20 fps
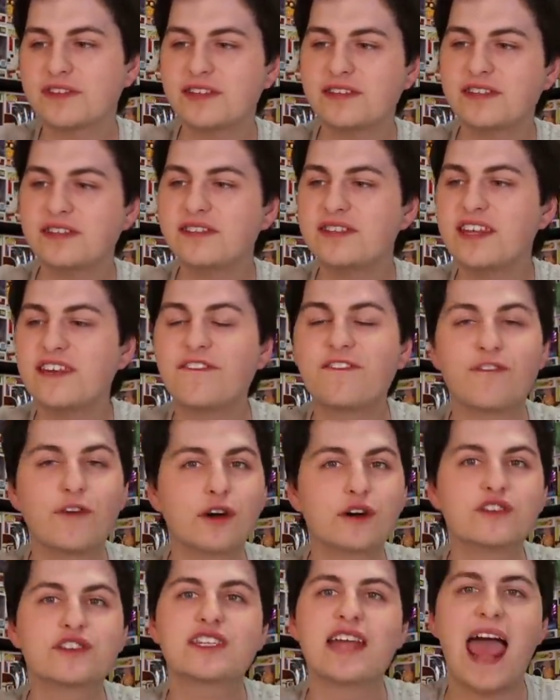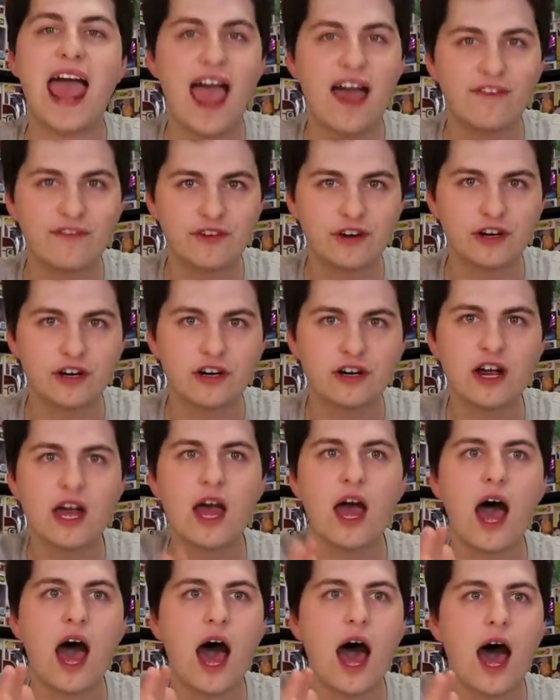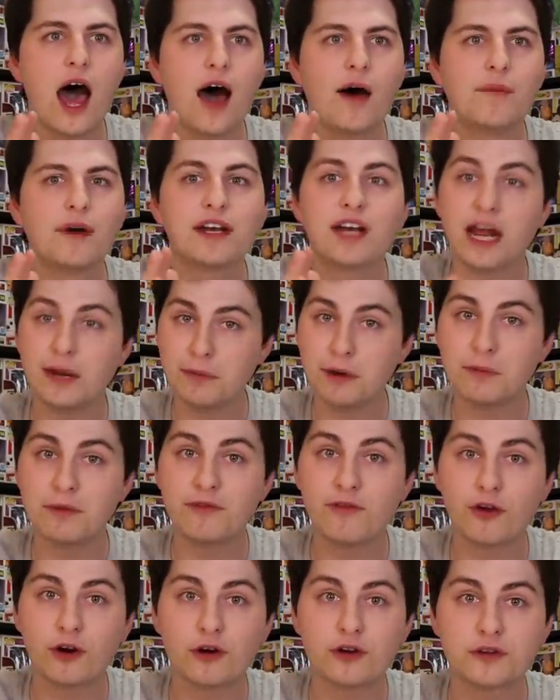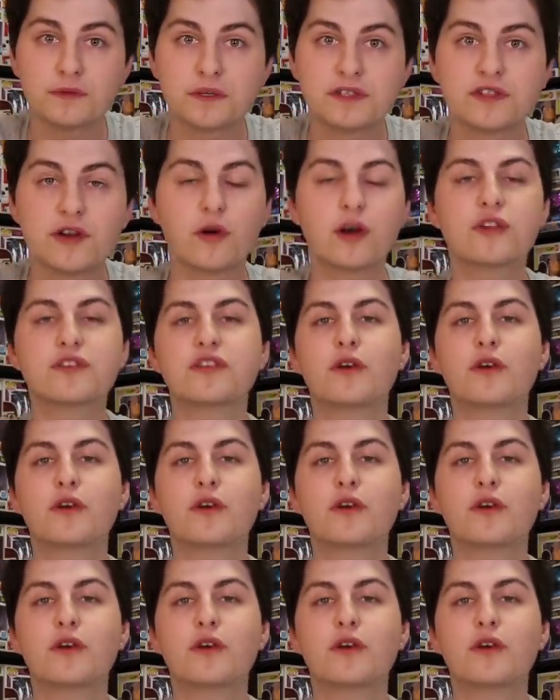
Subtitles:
This is the first ever Nightmare Before Christmas soda,